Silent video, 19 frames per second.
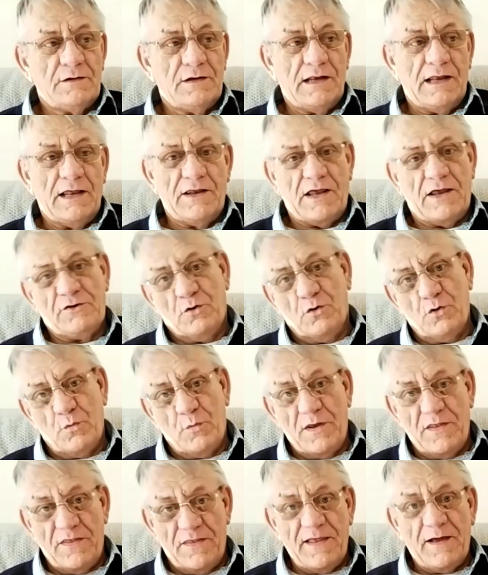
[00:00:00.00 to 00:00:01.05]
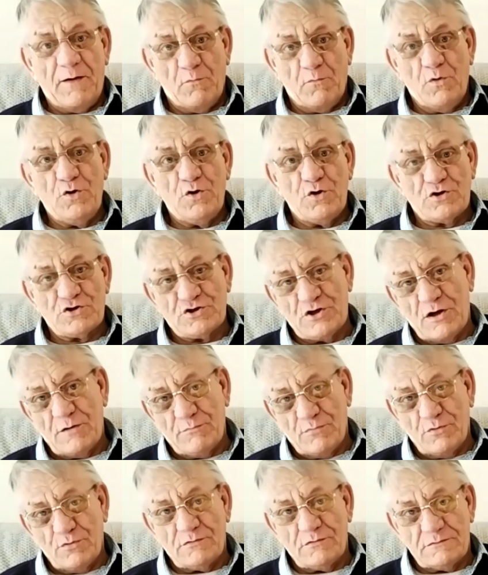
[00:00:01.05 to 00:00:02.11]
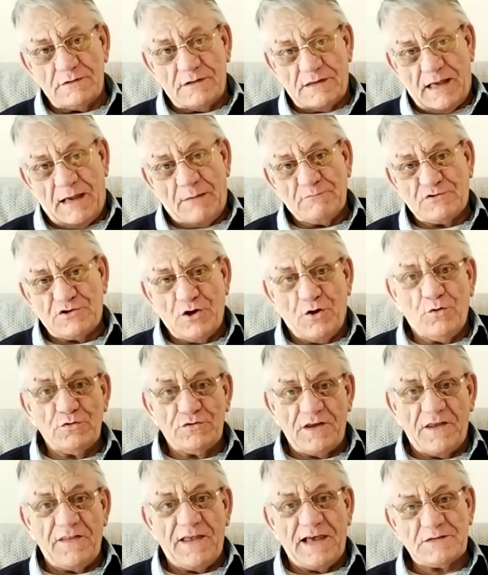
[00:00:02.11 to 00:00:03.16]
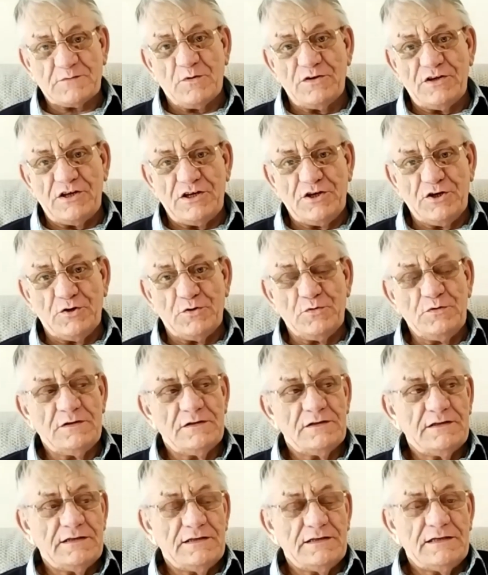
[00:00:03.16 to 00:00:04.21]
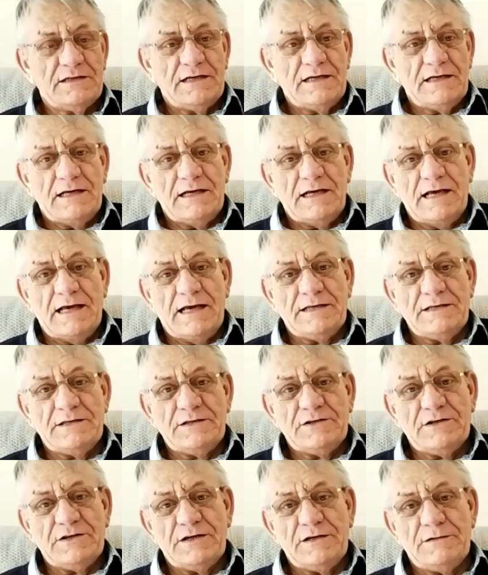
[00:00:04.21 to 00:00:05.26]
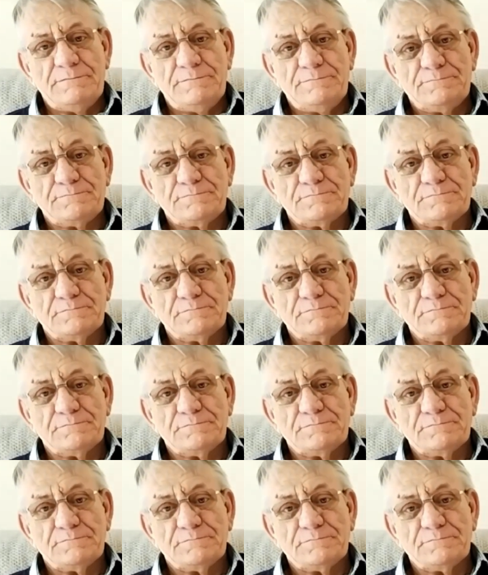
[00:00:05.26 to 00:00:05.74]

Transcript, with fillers: I, I, don't know whether that works or not, but I'm told that that's what they do. And um,